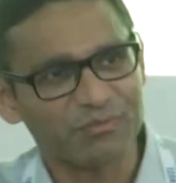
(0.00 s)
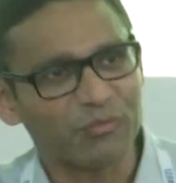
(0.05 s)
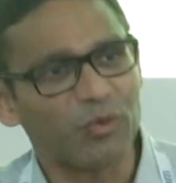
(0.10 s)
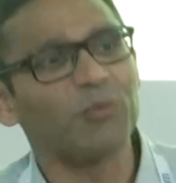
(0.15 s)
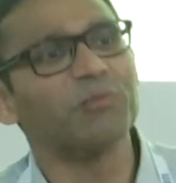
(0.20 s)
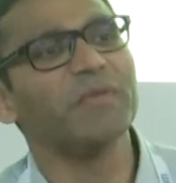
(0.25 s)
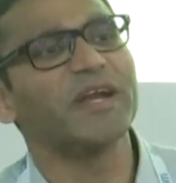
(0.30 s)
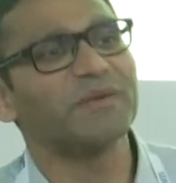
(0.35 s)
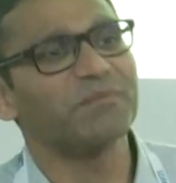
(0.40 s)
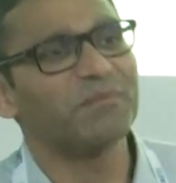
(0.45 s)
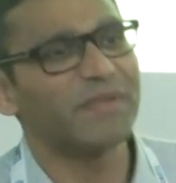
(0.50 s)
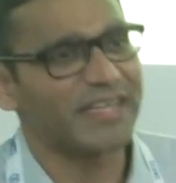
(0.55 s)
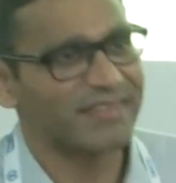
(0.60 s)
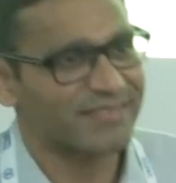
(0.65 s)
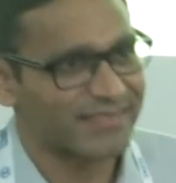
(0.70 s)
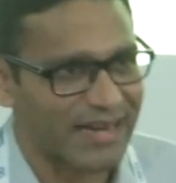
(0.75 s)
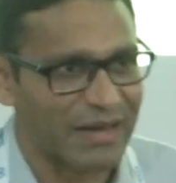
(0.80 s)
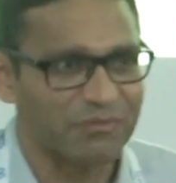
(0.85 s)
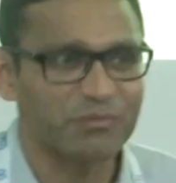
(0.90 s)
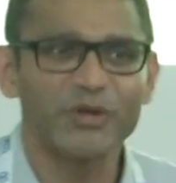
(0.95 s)

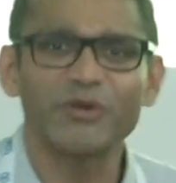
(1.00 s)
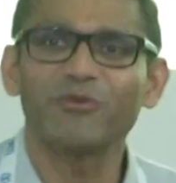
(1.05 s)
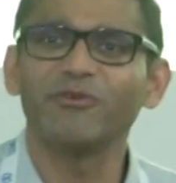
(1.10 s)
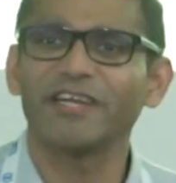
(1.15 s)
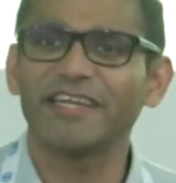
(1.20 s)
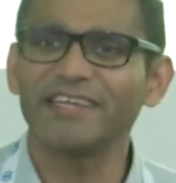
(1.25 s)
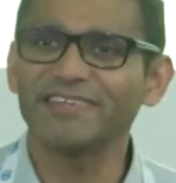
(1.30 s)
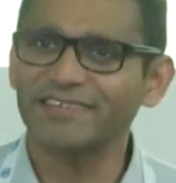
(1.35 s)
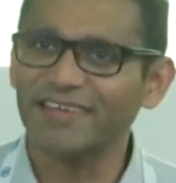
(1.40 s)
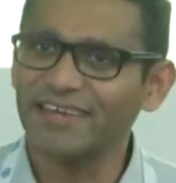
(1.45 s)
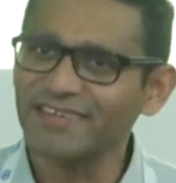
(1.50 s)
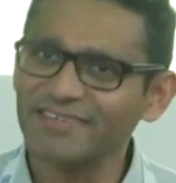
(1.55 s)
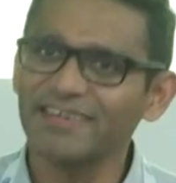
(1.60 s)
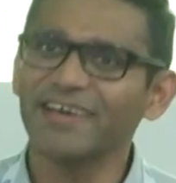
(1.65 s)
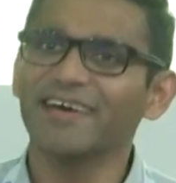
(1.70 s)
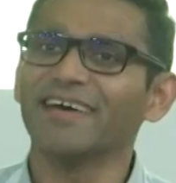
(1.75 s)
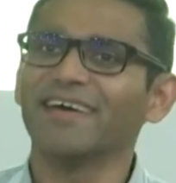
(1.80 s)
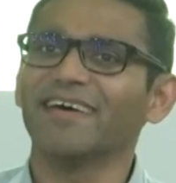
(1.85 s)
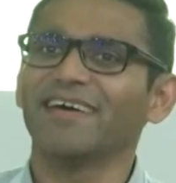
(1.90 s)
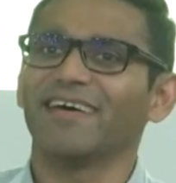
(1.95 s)
moment-based ambiguity set,
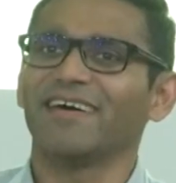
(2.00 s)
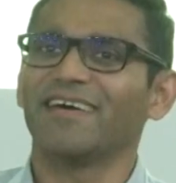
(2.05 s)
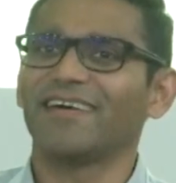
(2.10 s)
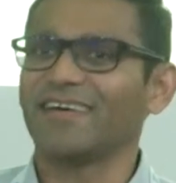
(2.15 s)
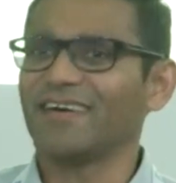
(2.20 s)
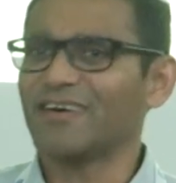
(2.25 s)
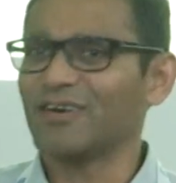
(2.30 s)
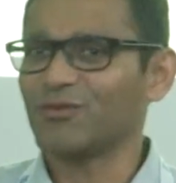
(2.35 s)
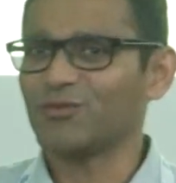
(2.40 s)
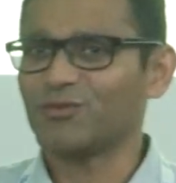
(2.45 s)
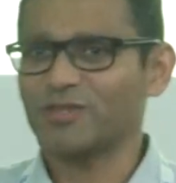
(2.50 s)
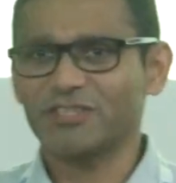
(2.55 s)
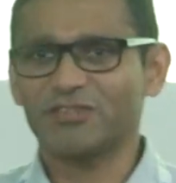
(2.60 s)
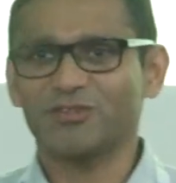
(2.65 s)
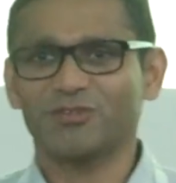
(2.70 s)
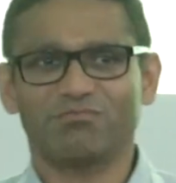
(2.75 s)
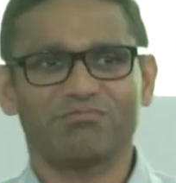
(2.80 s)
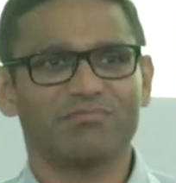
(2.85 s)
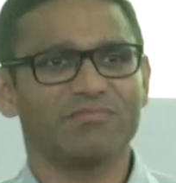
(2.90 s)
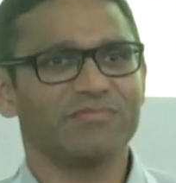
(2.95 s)

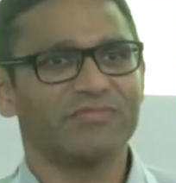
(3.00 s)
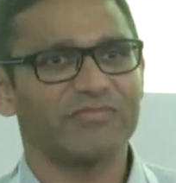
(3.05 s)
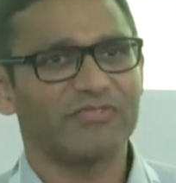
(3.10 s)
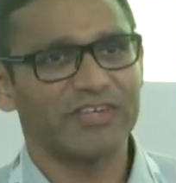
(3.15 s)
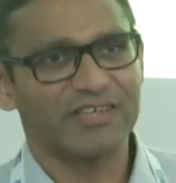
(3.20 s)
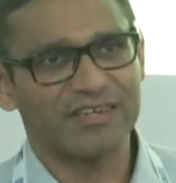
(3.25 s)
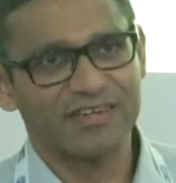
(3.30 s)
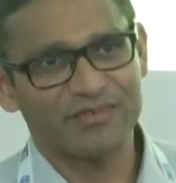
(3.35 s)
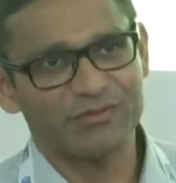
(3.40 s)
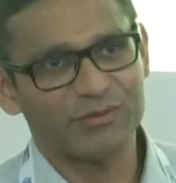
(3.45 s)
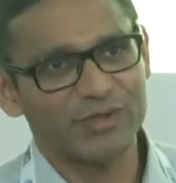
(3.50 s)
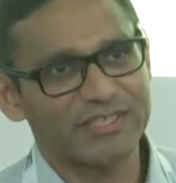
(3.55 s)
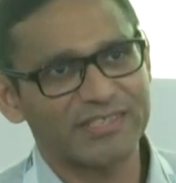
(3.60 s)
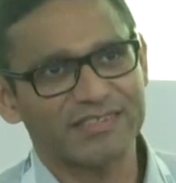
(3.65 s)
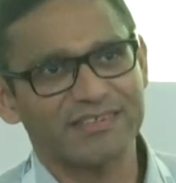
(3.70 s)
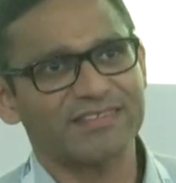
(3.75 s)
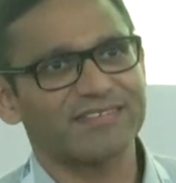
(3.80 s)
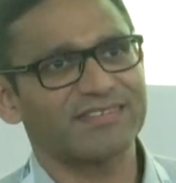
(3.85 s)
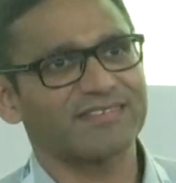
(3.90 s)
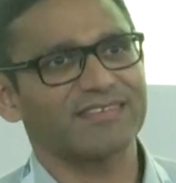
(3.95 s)
which
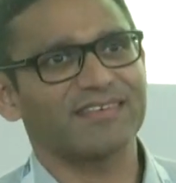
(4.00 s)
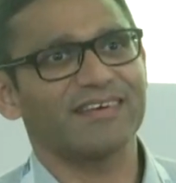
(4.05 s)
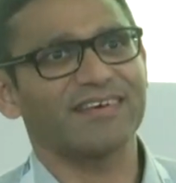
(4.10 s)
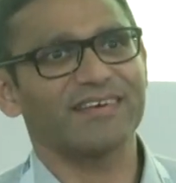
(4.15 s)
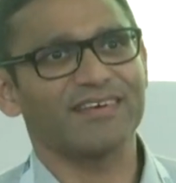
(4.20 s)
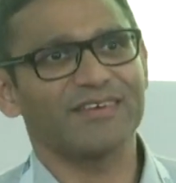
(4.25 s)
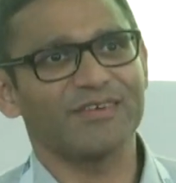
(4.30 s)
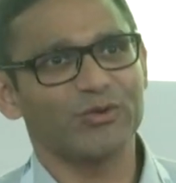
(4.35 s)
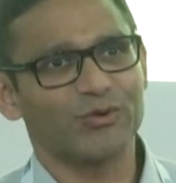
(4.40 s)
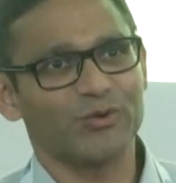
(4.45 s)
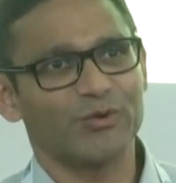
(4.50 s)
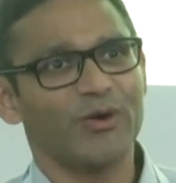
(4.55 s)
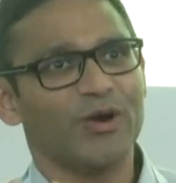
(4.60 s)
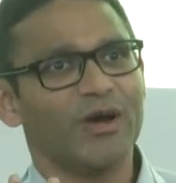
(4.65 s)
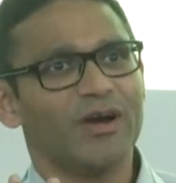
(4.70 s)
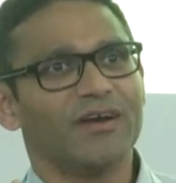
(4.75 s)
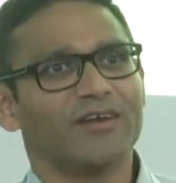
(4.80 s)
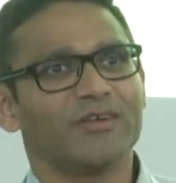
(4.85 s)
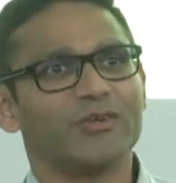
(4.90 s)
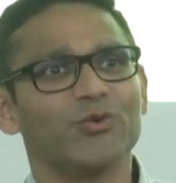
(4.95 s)
is you
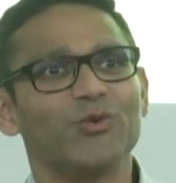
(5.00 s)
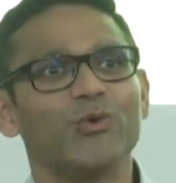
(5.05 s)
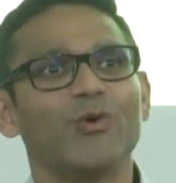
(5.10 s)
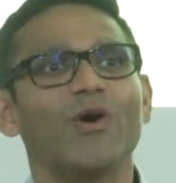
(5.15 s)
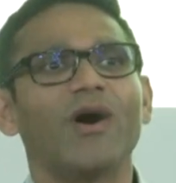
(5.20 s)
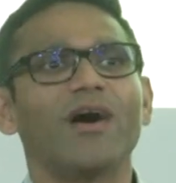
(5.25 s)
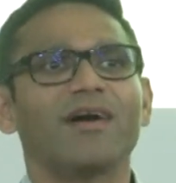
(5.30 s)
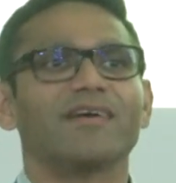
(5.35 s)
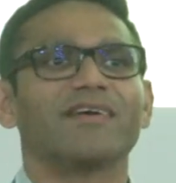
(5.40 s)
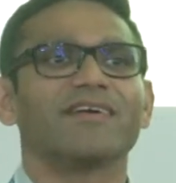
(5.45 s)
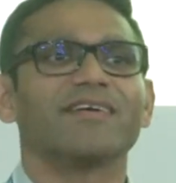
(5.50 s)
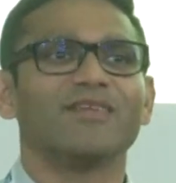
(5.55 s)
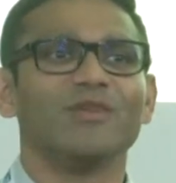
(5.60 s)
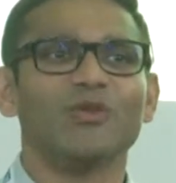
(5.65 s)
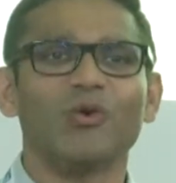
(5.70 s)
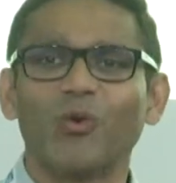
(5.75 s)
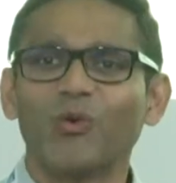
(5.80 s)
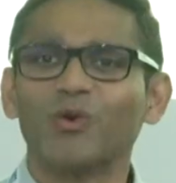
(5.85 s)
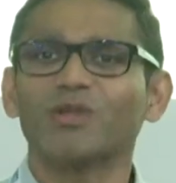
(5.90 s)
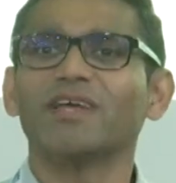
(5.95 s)

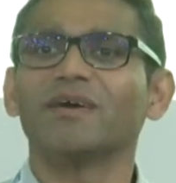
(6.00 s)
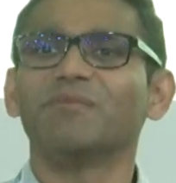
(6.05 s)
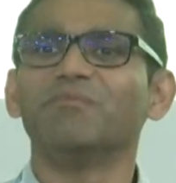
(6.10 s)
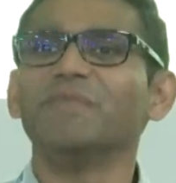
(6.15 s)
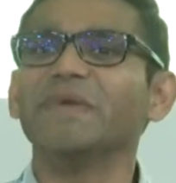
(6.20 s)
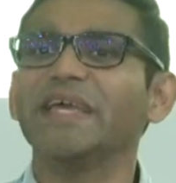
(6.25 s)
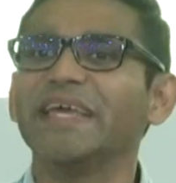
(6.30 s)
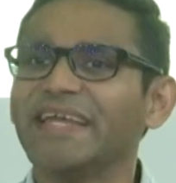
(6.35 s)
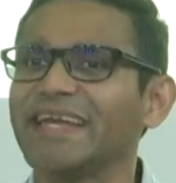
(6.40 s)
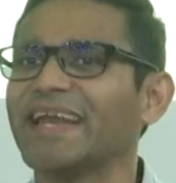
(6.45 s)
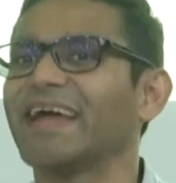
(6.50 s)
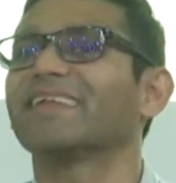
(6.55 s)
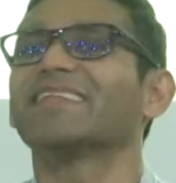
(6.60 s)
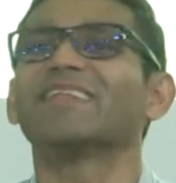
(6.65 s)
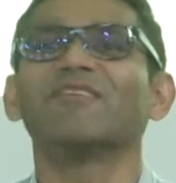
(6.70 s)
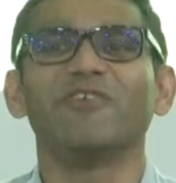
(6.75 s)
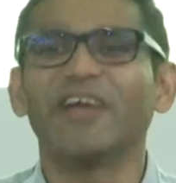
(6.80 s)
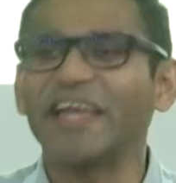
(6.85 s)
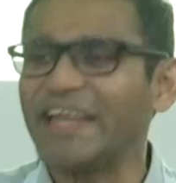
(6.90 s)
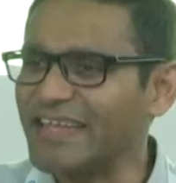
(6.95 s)
know the mean and
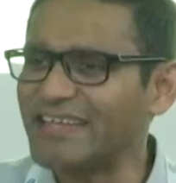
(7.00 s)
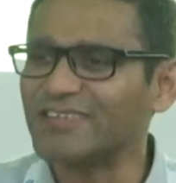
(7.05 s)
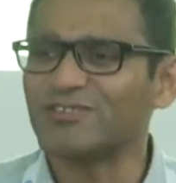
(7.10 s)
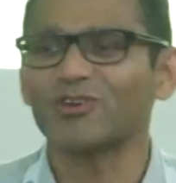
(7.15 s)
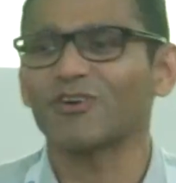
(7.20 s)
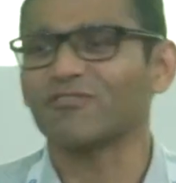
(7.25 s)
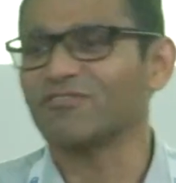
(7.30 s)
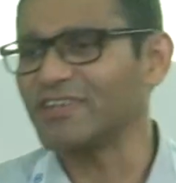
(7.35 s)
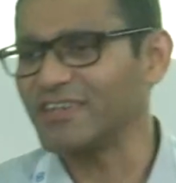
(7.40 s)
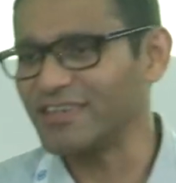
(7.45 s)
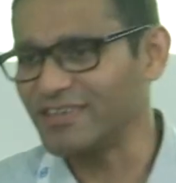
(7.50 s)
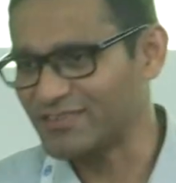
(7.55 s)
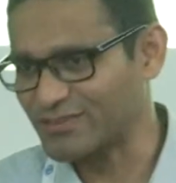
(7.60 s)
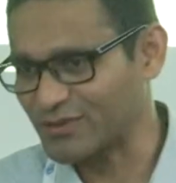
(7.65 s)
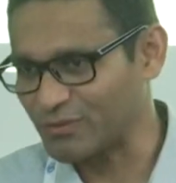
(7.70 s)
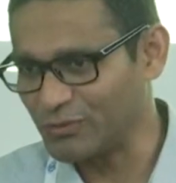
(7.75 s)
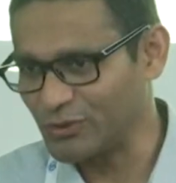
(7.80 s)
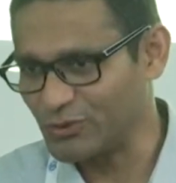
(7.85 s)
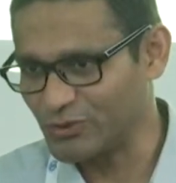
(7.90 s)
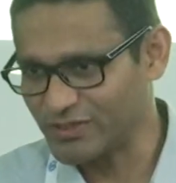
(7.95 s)
the variance of the
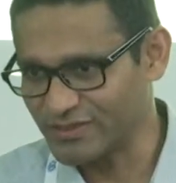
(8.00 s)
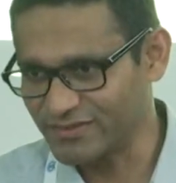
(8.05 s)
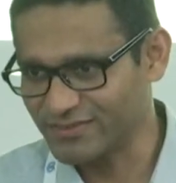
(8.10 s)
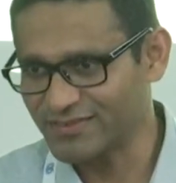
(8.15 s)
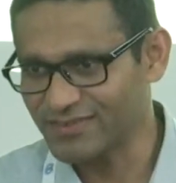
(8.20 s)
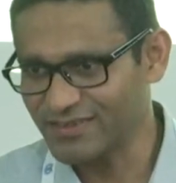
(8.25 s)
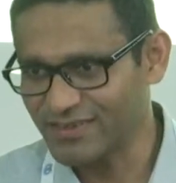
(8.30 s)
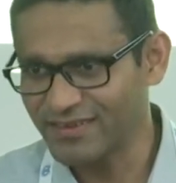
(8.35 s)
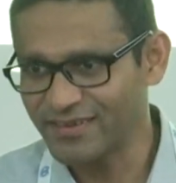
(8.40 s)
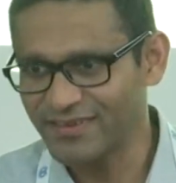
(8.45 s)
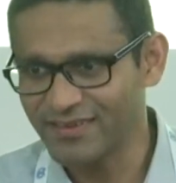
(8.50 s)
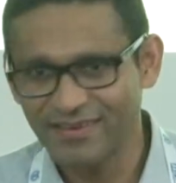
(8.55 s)
distributions.